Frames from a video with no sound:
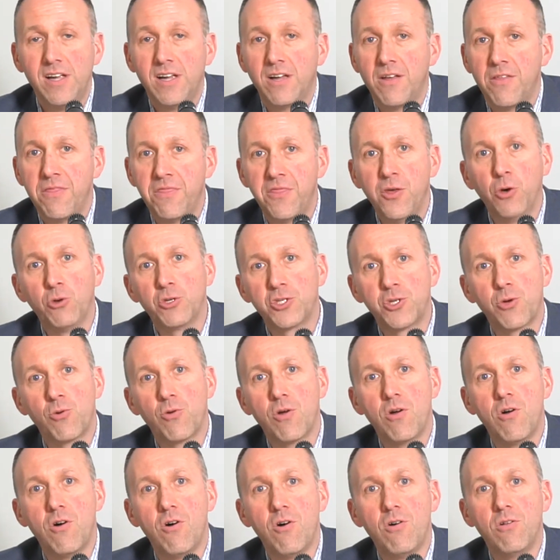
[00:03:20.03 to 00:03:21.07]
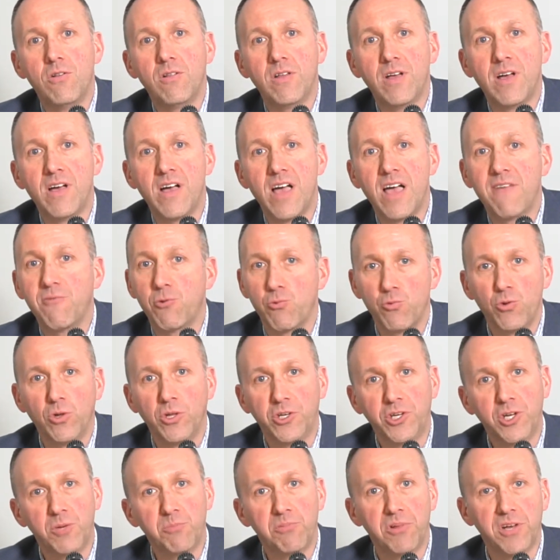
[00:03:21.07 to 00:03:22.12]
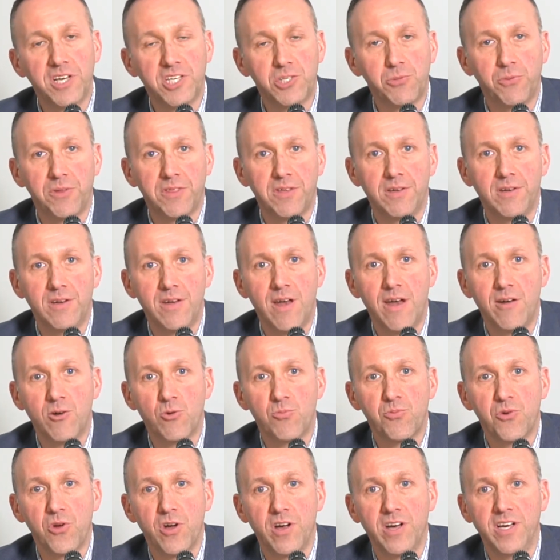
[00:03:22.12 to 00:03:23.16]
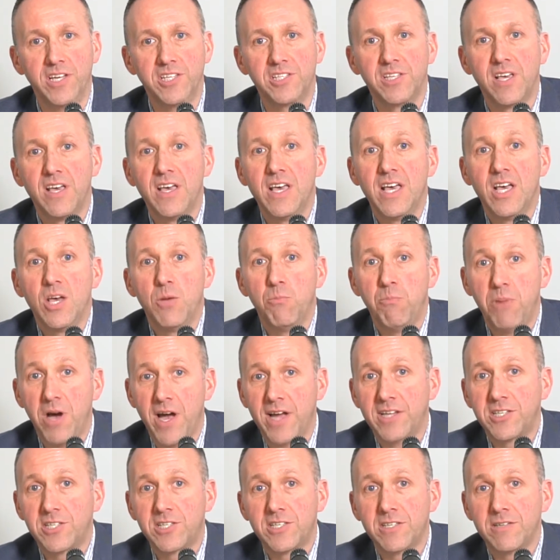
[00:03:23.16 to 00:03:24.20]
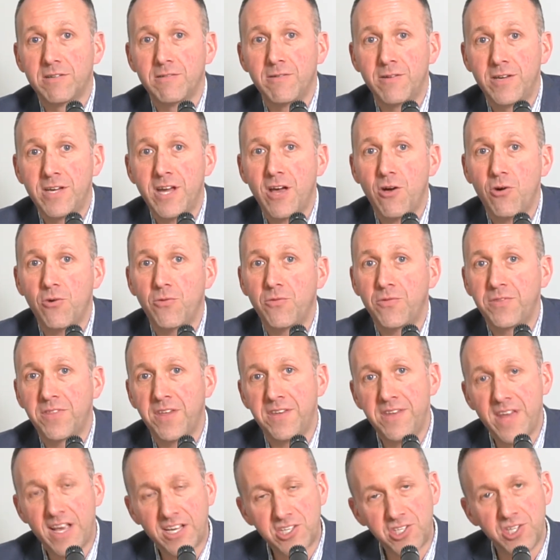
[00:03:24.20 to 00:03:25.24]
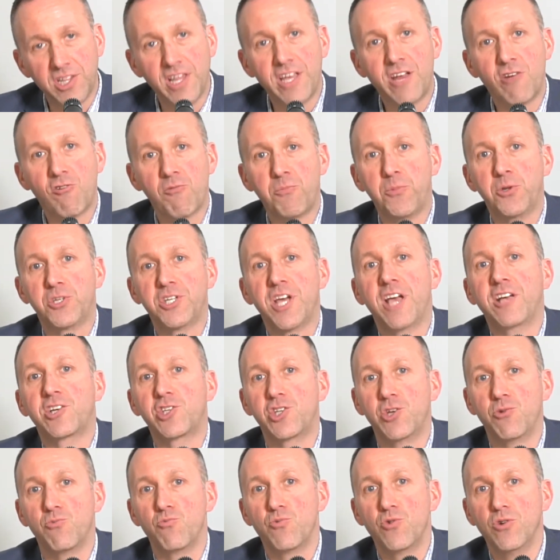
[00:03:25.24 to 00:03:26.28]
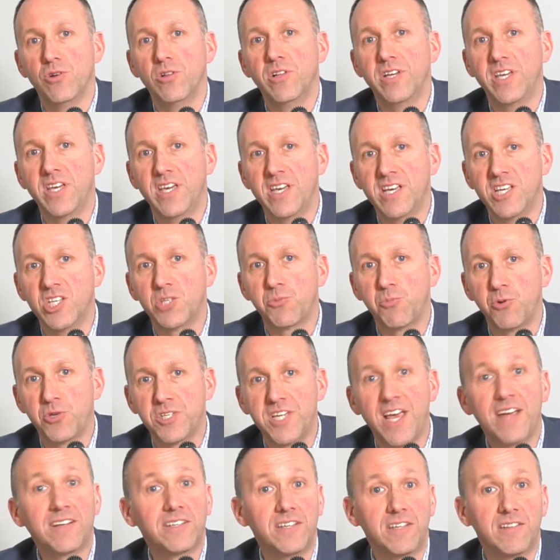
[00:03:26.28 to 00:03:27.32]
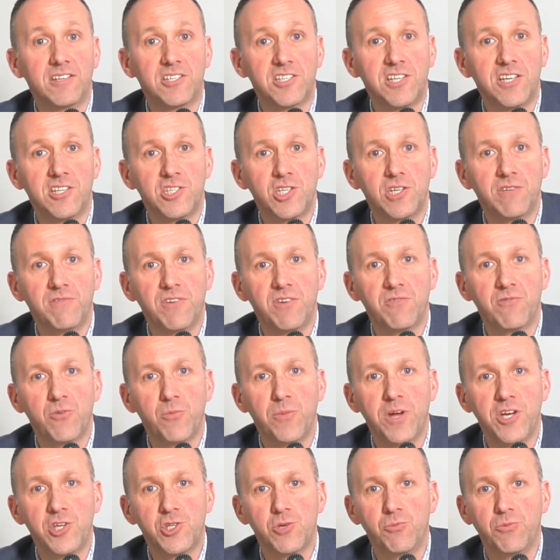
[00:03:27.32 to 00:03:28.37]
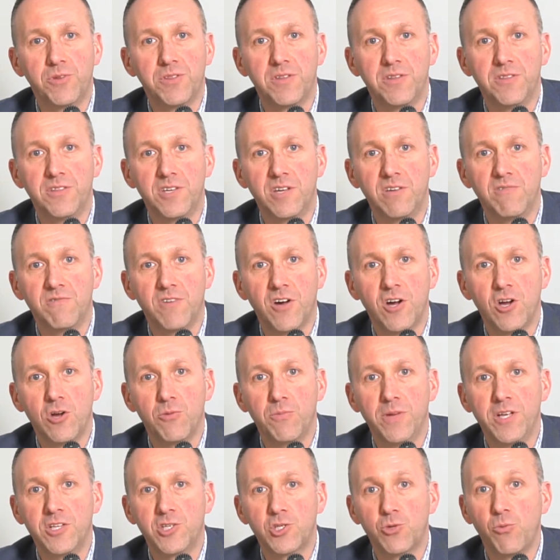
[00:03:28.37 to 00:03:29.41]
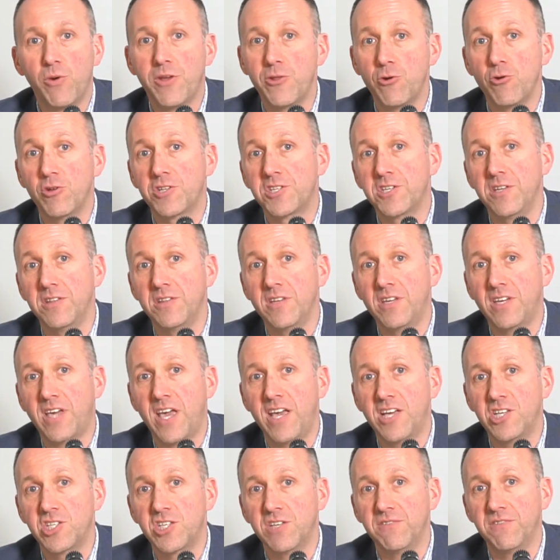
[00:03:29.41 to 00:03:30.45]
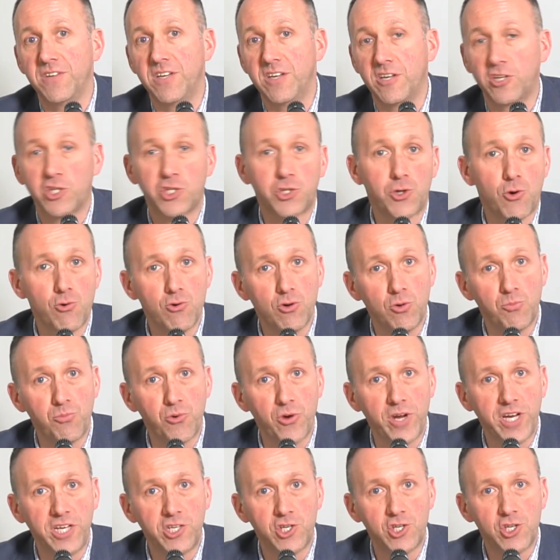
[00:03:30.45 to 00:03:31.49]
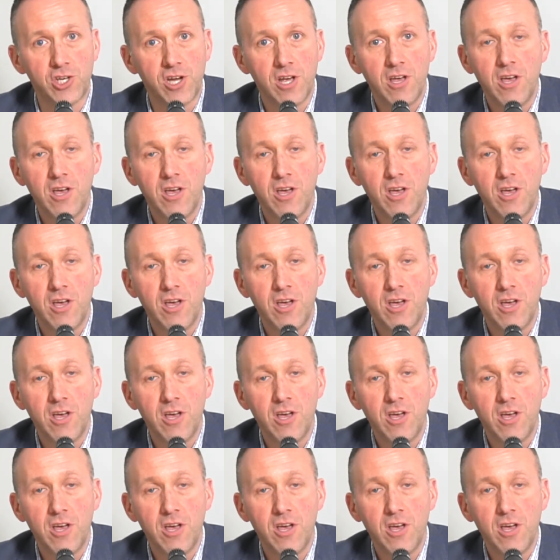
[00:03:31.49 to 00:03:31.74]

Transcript: Those are all have a really good place within an enterprise. But the next layer of protection really is protecting the sensitive information within the environment. So whether it's in the case of an external breach